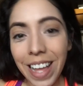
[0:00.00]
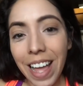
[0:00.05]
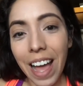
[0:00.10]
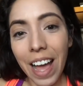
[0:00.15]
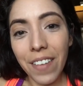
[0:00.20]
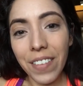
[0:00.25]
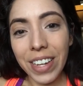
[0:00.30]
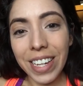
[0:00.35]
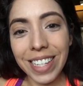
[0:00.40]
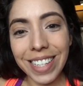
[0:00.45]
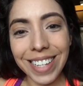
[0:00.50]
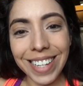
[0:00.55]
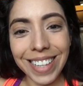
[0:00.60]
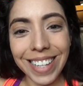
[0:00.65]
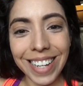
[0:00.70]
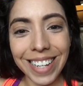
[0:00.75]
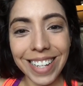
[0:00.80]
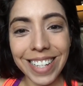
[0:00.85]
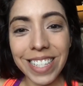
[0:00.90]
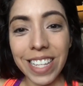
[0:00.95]
Have a good day,
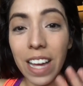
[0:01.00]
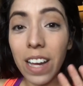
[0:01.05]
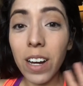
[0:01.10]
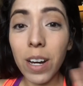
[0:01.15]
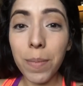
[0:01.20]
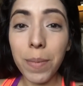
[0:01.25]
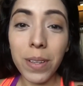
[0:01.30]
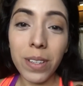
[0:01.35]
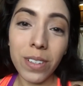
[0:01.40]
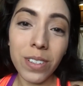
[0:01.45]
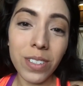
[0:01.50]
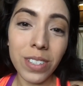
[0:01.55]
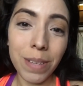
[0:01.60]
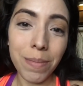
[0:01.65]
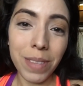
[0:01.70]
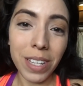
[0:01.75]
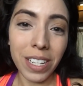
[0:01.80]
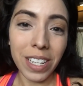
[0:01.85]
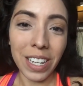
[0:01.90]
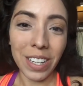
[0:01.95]
ladies. I hope you learned
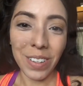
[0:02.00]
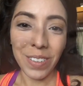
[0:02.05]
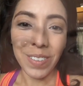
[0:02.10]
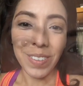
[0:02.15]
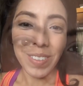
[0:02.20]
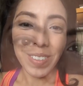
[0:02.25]
something new.